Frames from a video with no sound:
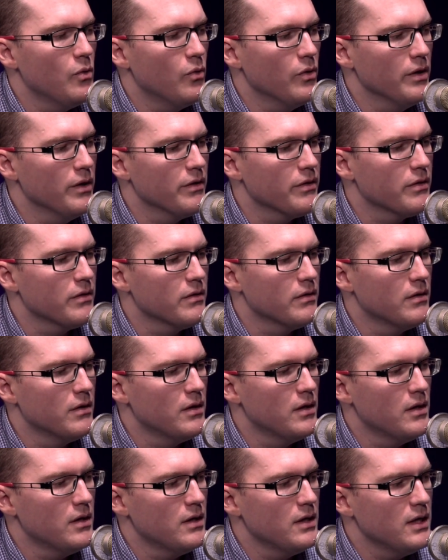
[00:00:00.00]
with
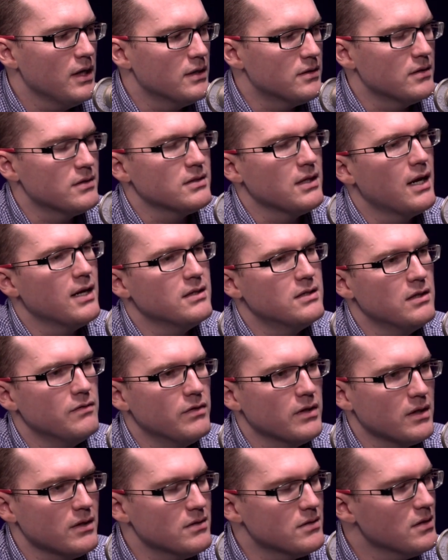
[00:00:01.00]
it's a
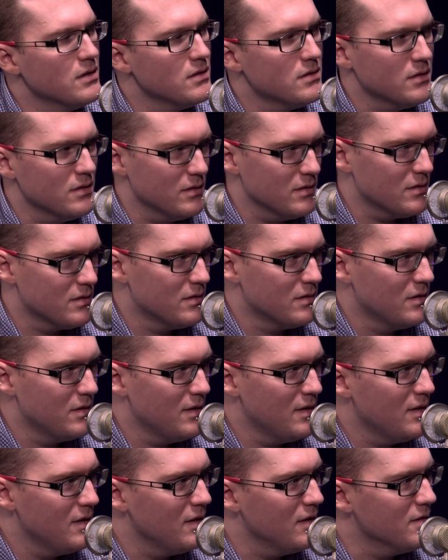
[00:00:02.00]
scientific consensus,
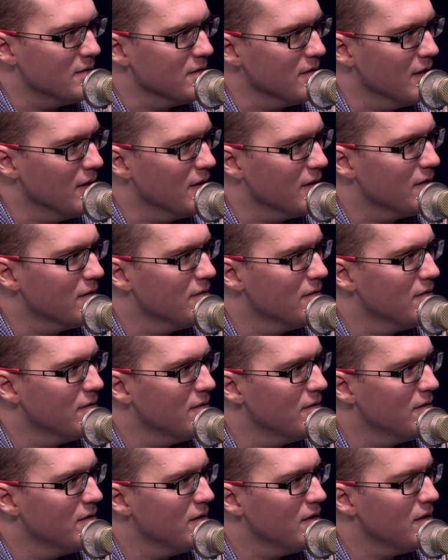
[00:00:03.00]
is like
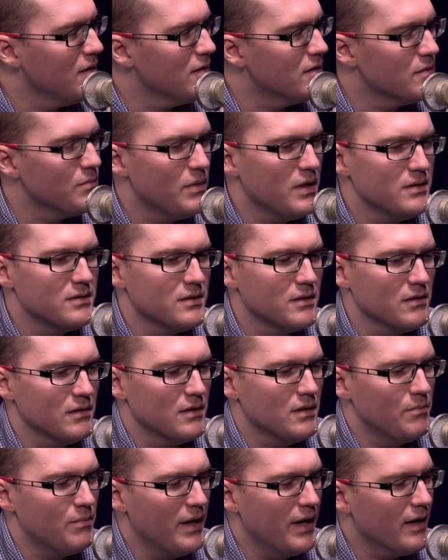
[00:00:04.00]
it's
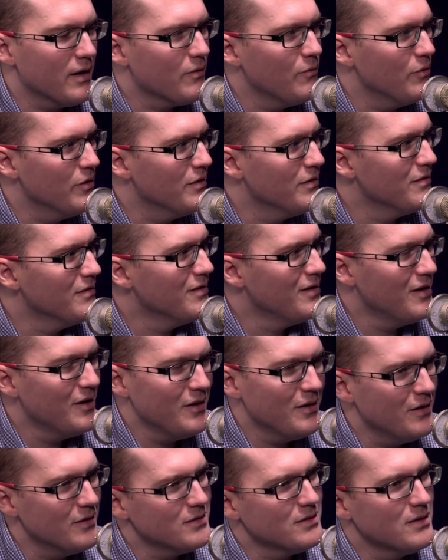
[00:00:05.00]
basically back when
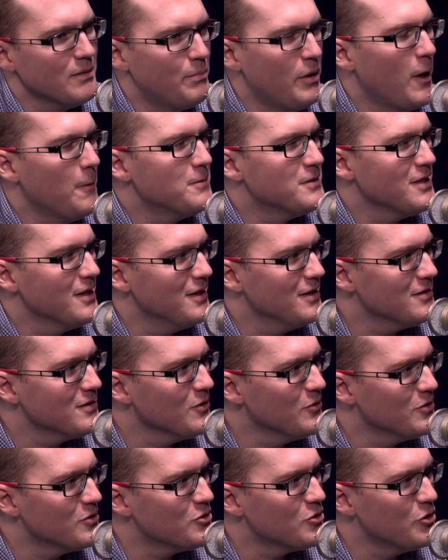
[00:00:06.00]
this the Pope said it,
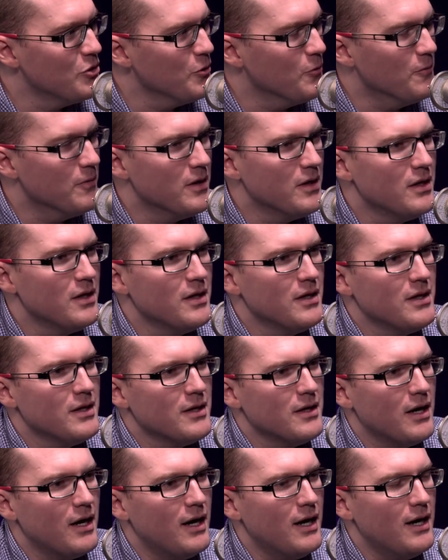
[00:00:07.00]
so it's true. Yeah.
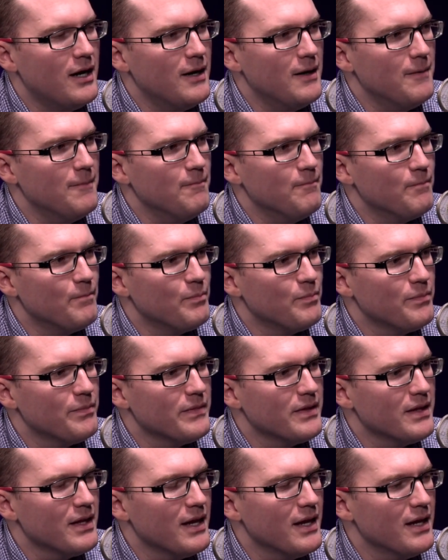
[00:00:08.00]
Yeah. Um,
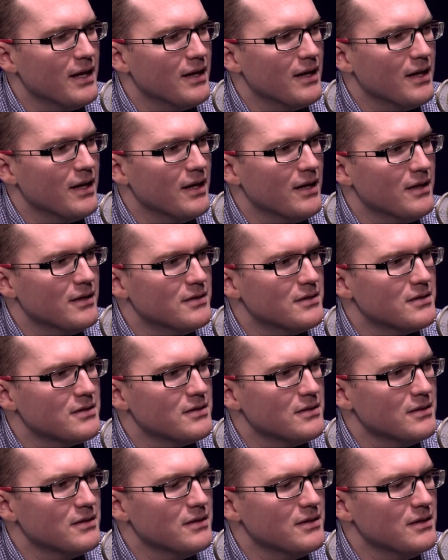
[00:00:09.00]
yeah. And and
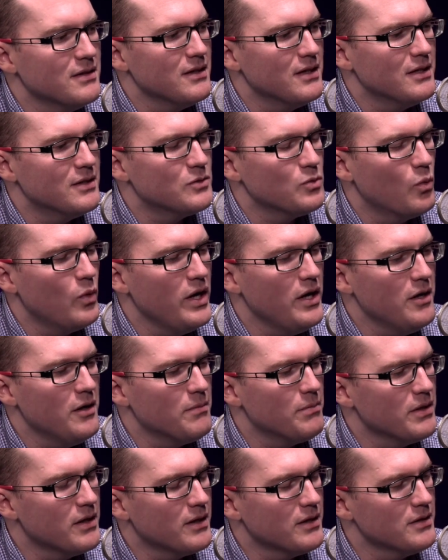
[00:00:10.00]
it's it's
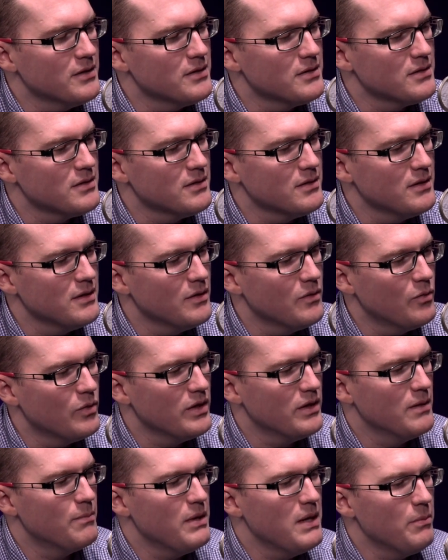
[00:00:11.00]
weird because
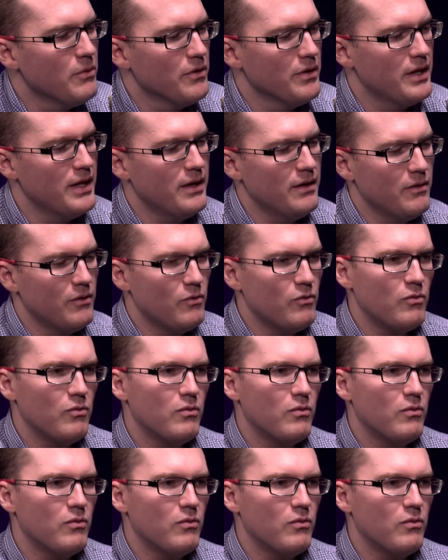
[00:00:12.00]
we the people we that also